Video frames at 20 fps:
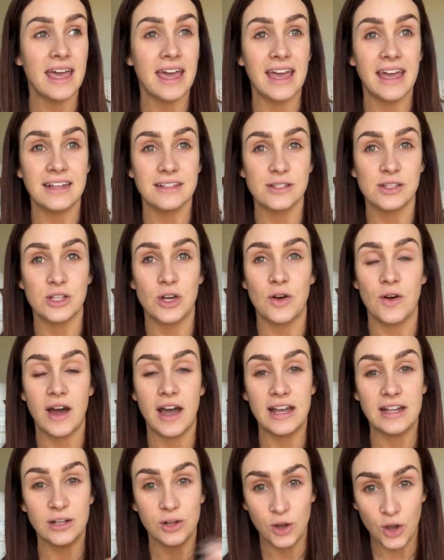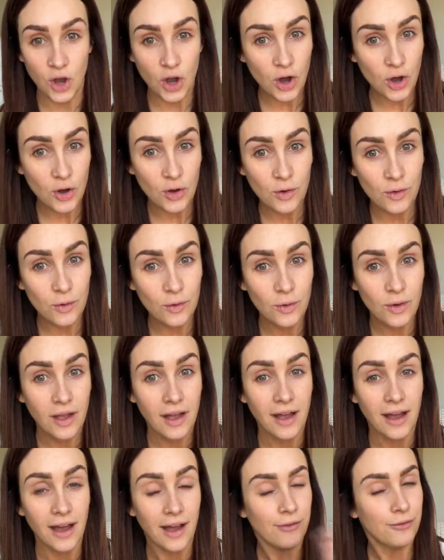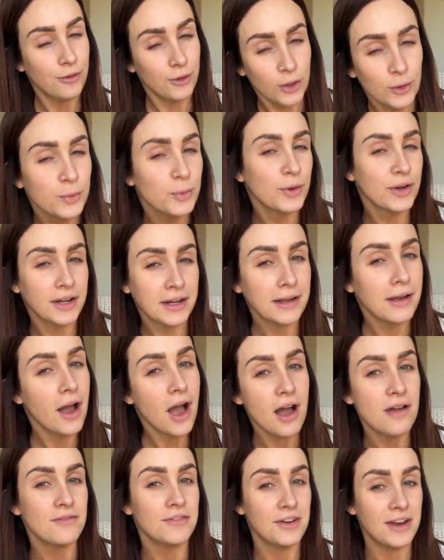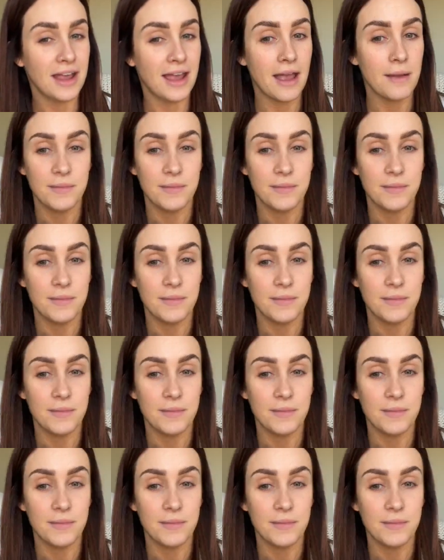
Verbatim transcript: And so I know. I feel pretty confident.